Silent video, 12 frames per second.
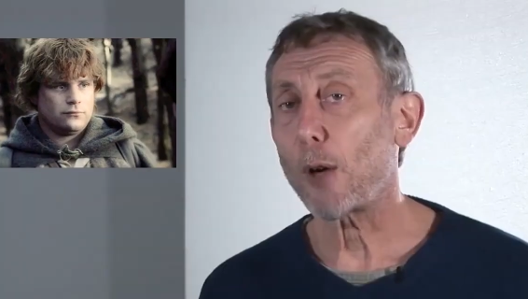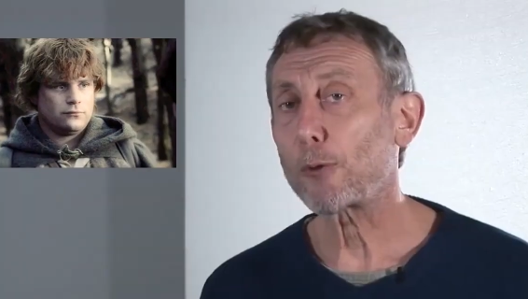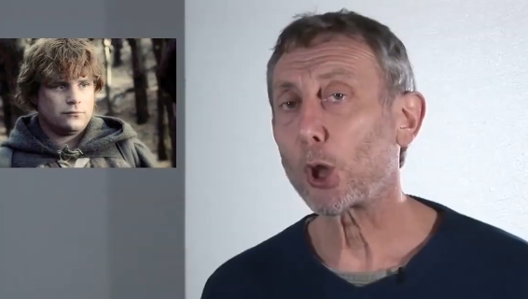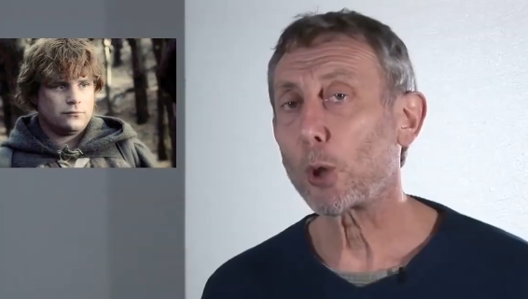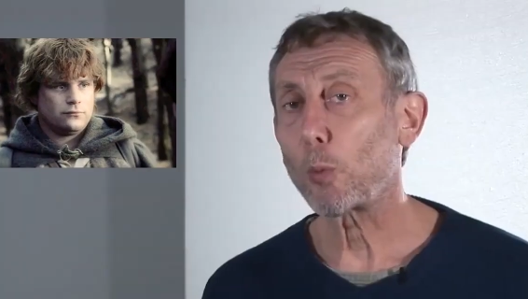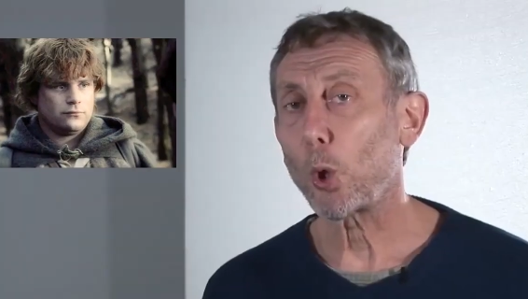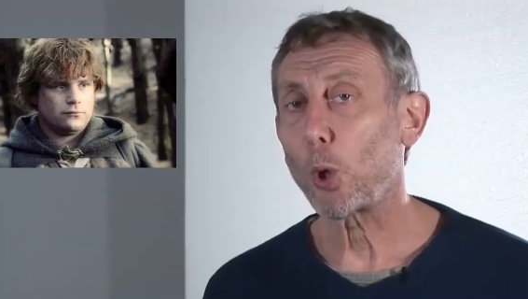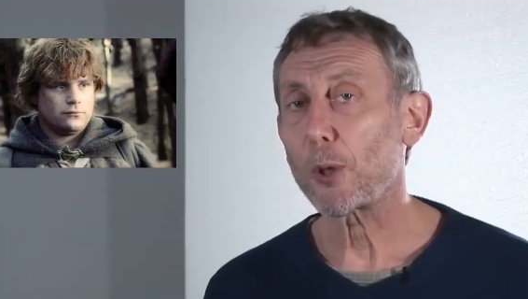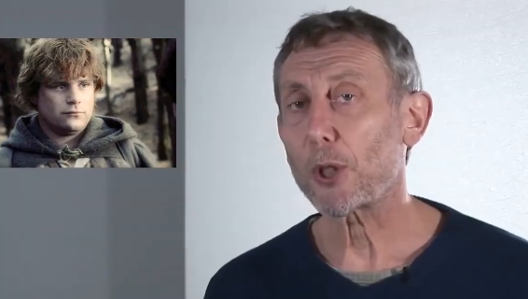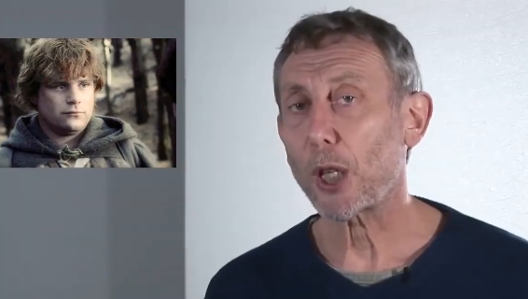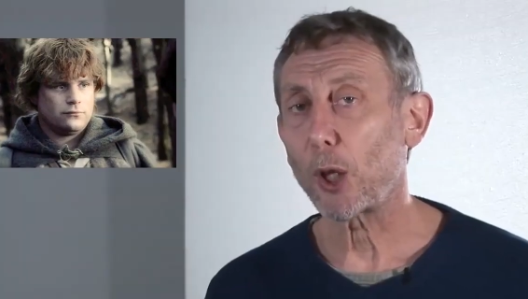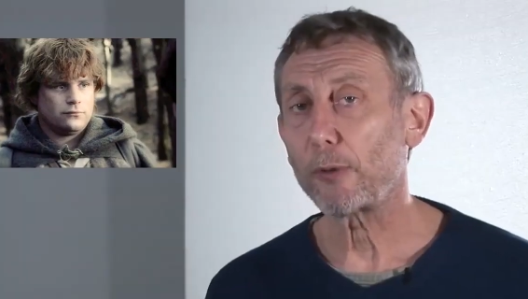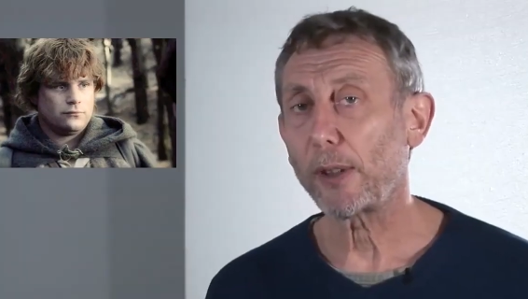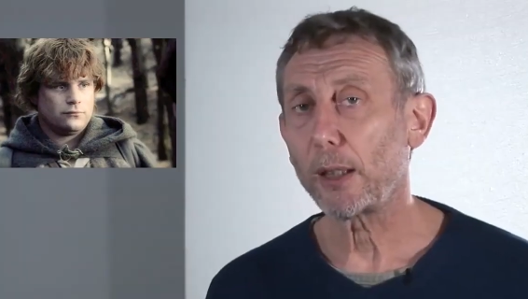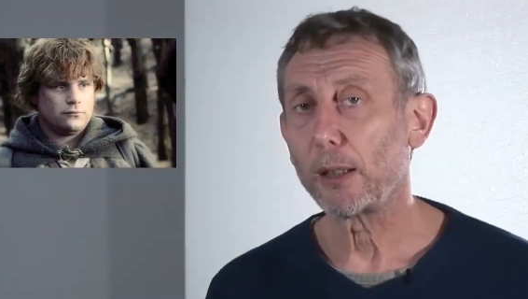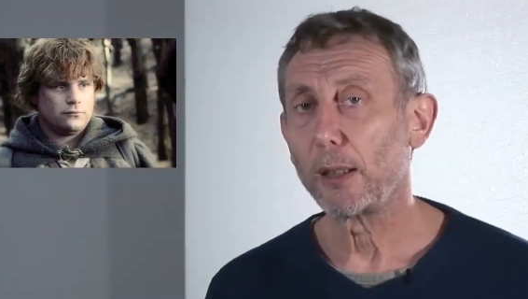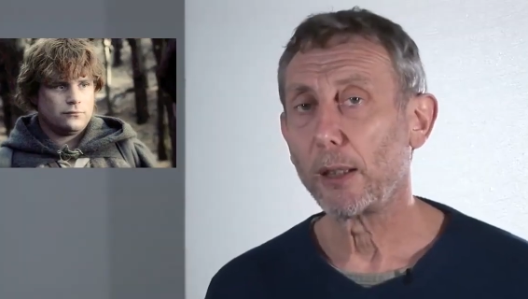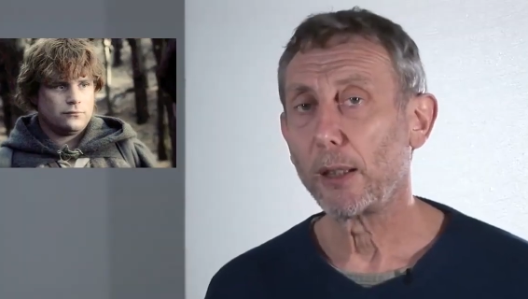Speaker 1: After the war was
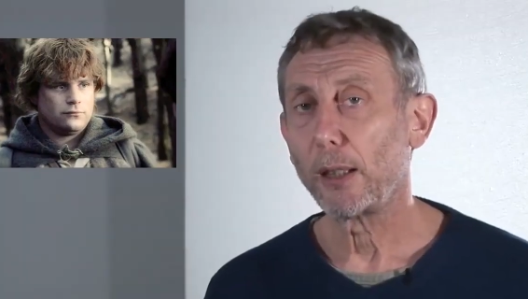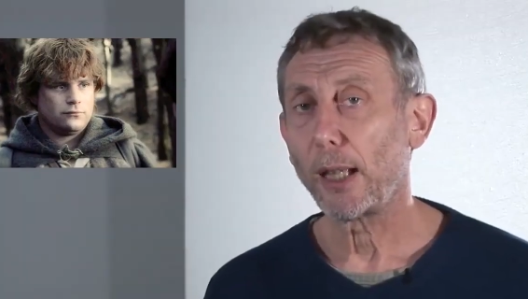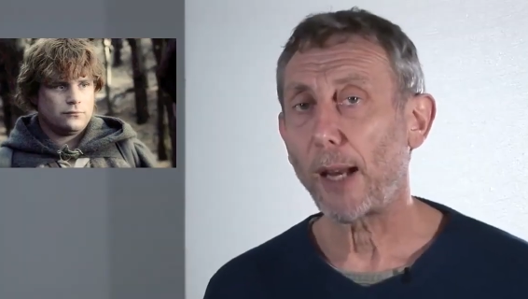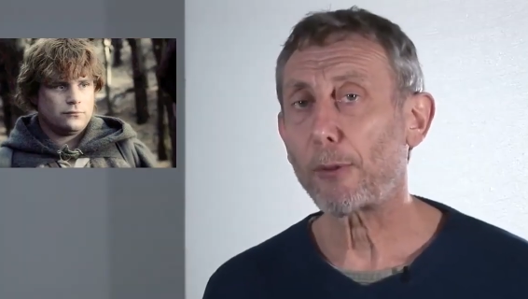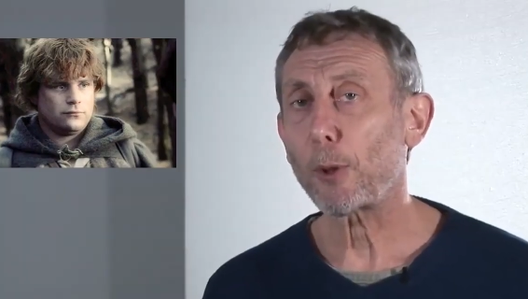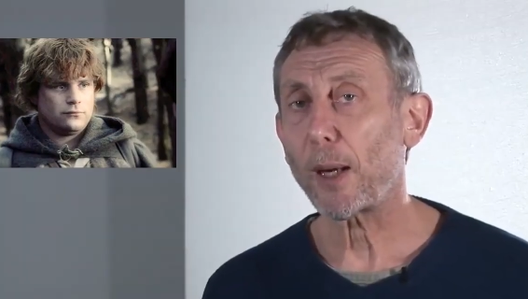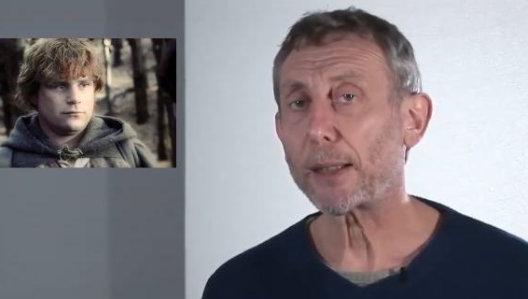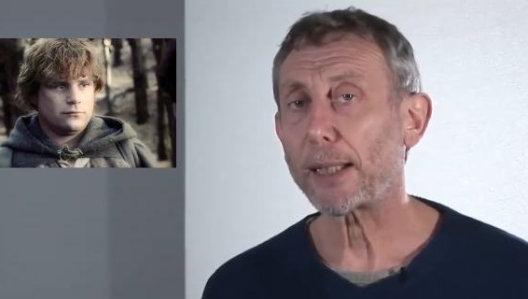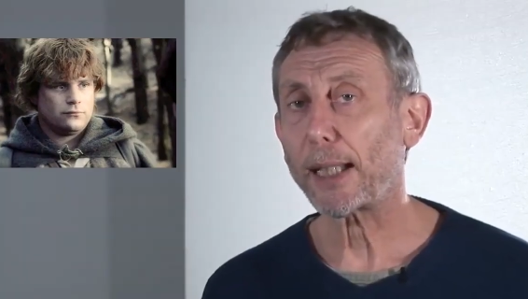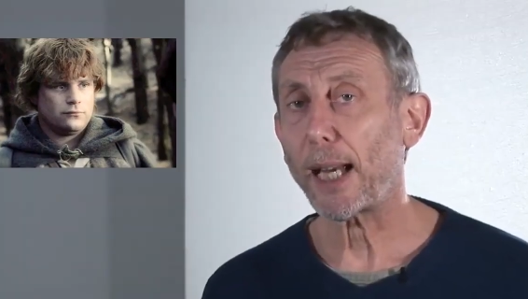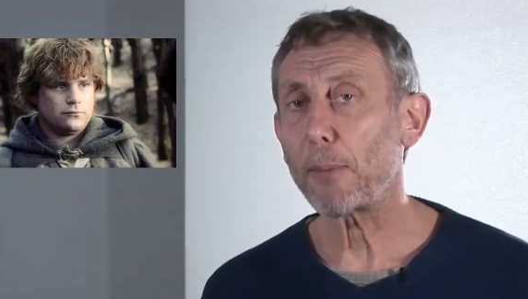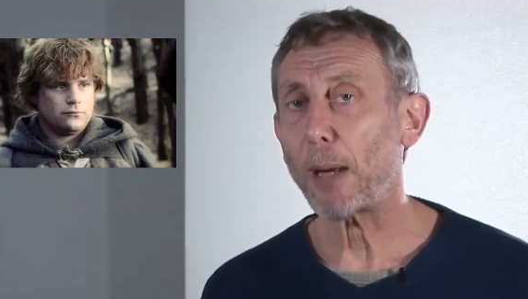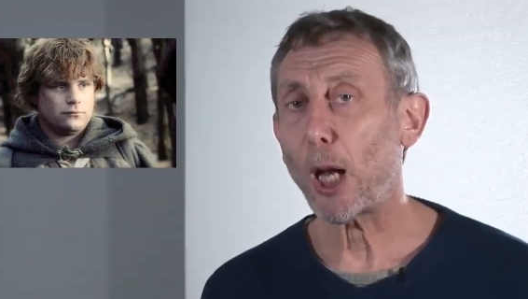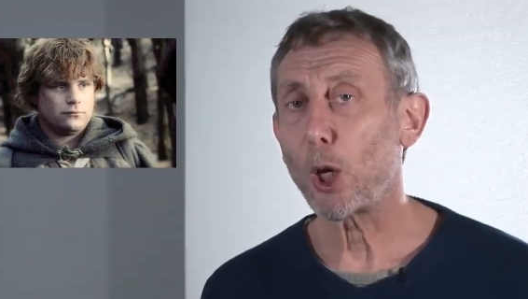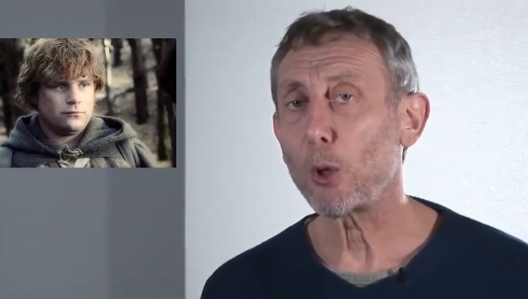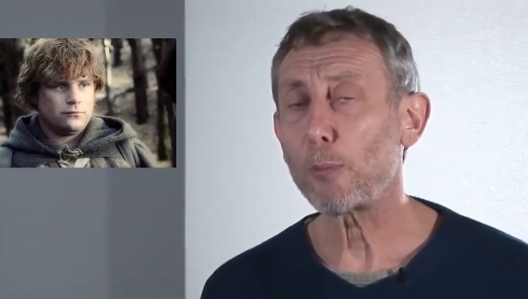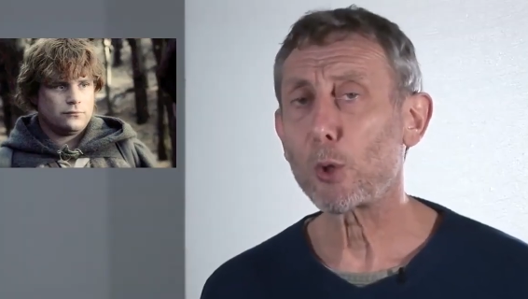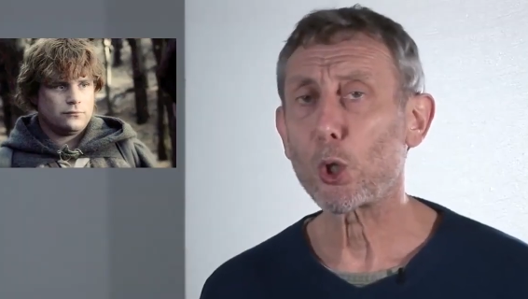over, everyone came
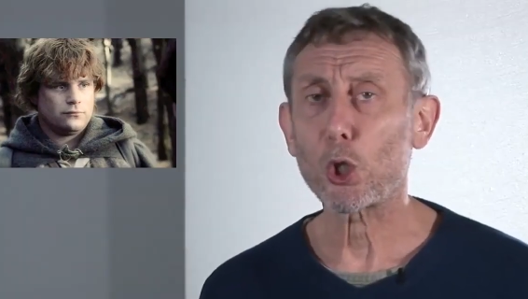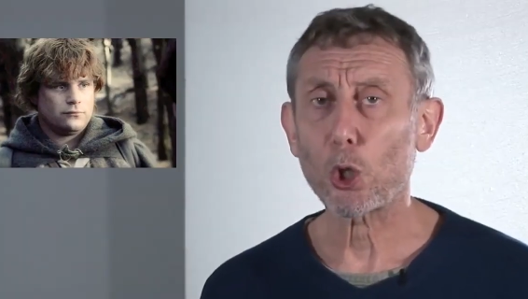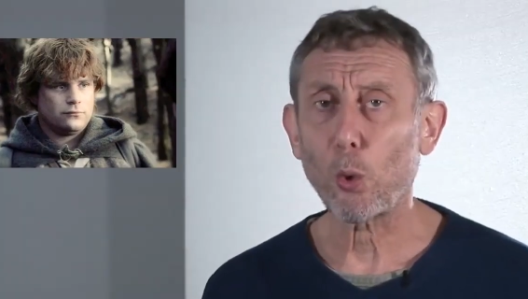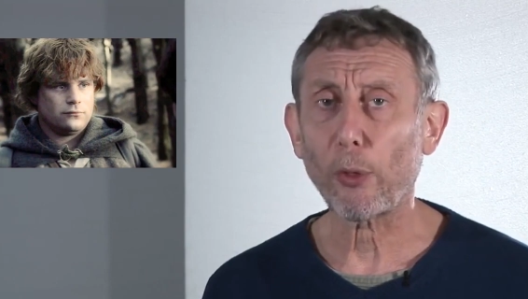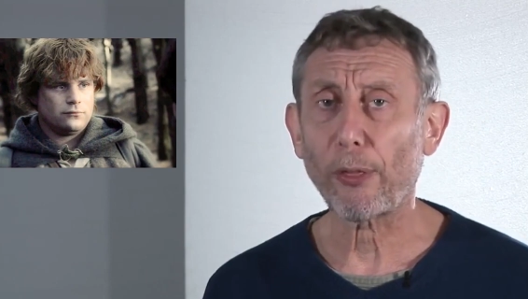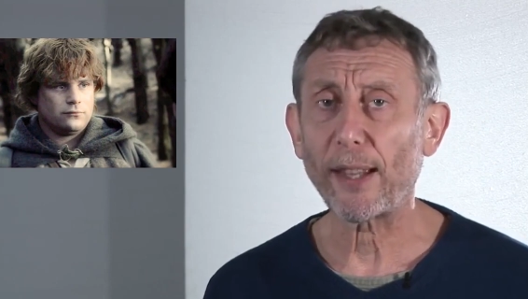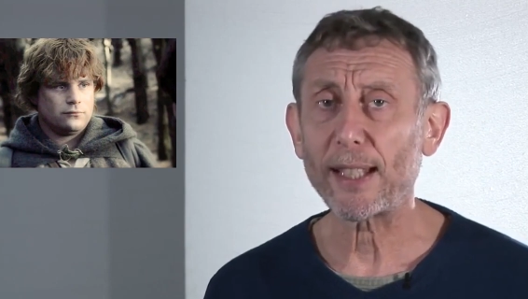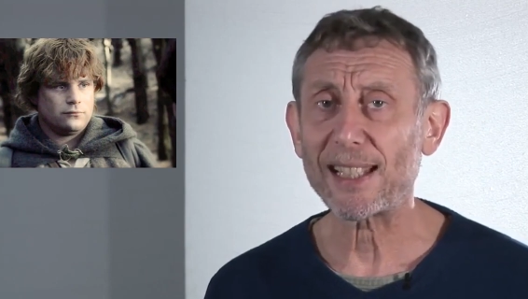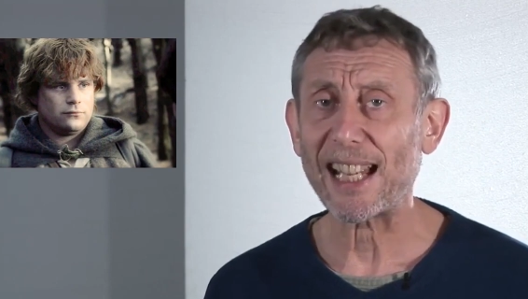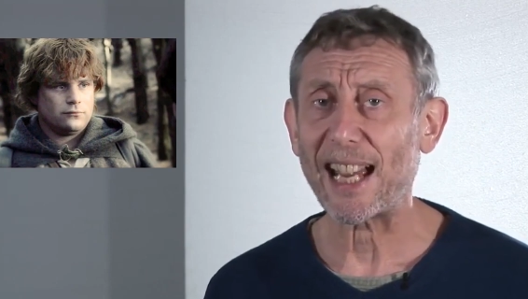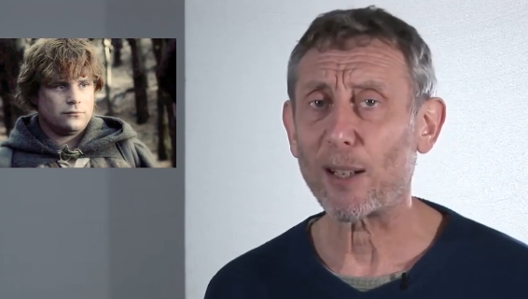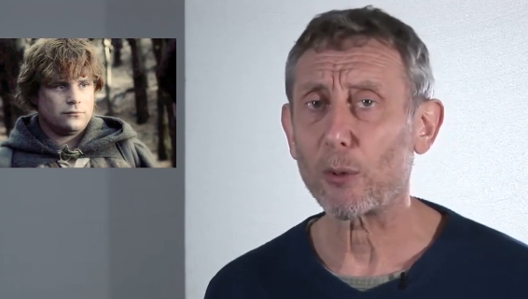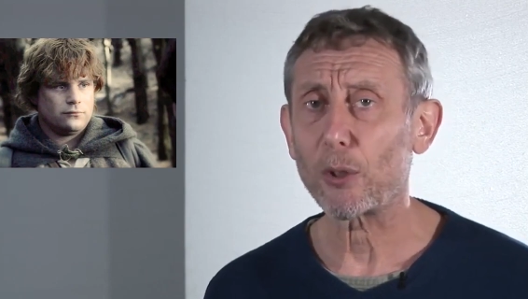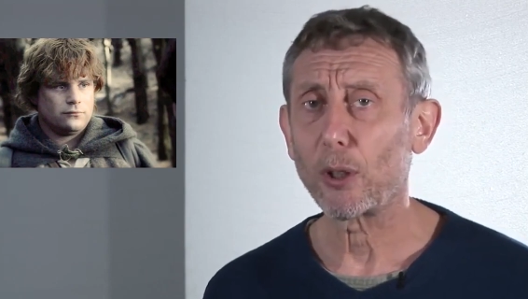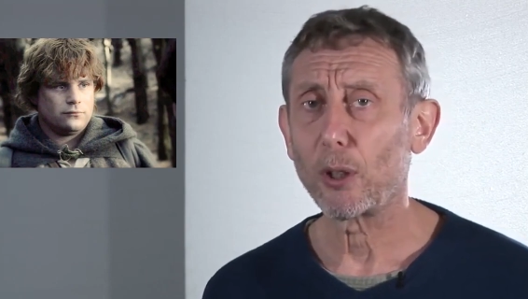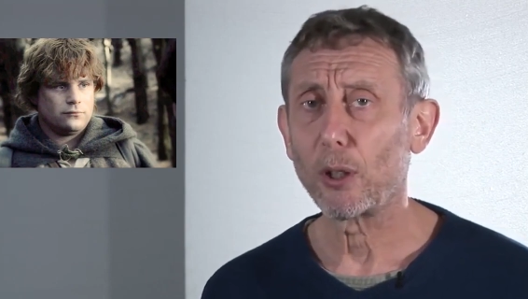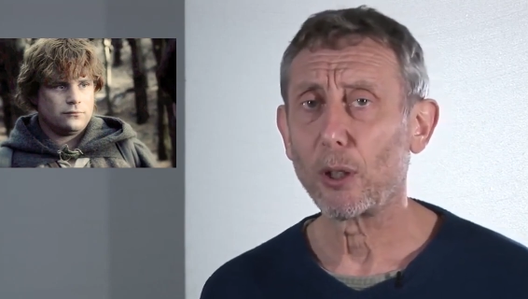home to sort things out.